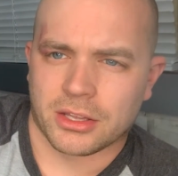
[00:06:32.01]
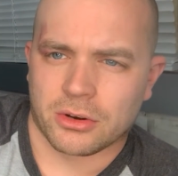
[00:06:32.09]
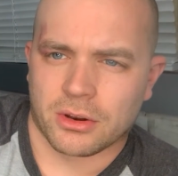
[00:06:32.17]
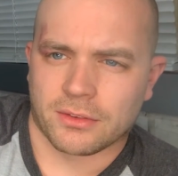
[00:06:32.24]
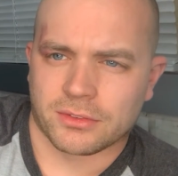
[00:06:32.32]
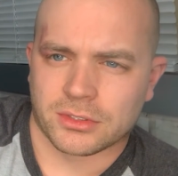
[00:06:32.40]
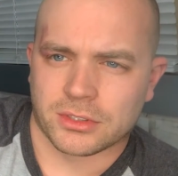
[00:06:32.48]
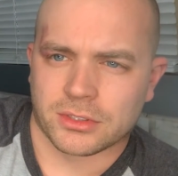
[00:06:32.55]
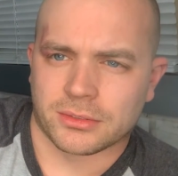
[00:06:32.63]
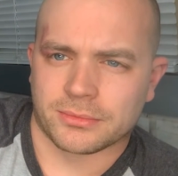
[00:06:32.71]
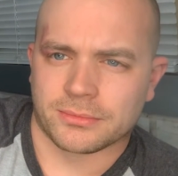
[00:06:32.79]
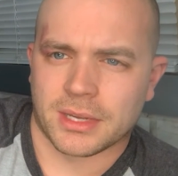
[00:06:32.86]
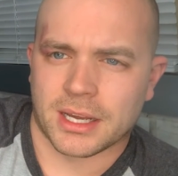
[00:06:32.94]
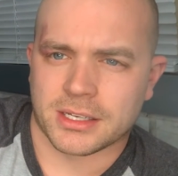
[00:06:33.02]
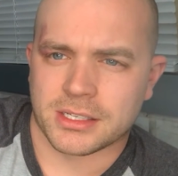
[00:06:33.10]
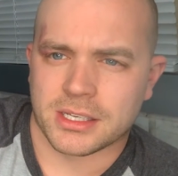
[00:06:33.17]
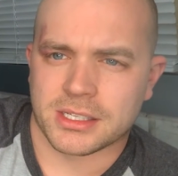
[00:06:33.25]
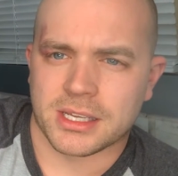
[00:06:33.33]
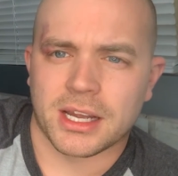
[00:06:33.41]
You don't have to
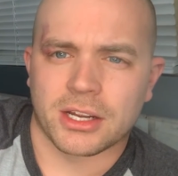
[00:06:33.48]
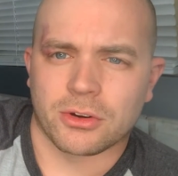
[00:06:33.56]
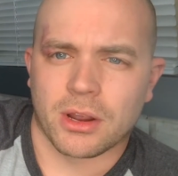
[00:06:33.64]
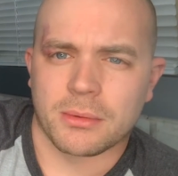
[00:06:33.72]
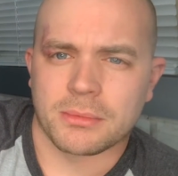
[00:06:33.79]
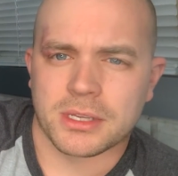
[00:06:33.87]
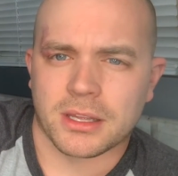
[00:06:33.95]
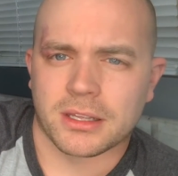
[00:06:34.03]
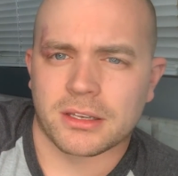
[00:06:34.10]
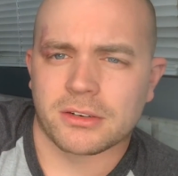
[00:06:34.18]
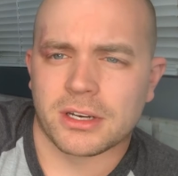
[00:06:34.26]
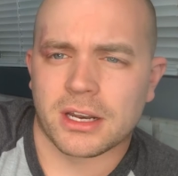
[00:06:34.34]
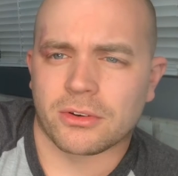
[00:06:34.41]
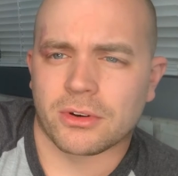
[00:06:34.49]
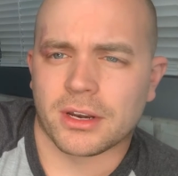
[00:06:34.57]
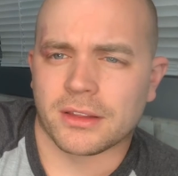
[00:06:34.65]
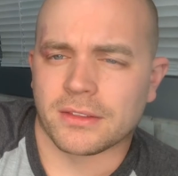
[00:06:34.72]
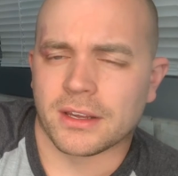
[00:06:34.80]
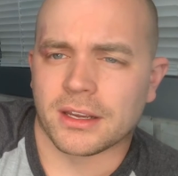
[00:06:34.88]
access diagrams on the internet or
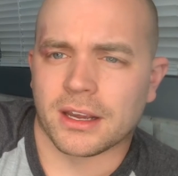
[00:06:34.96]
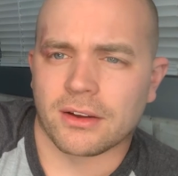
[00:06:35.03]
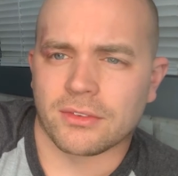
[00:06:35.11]
anything.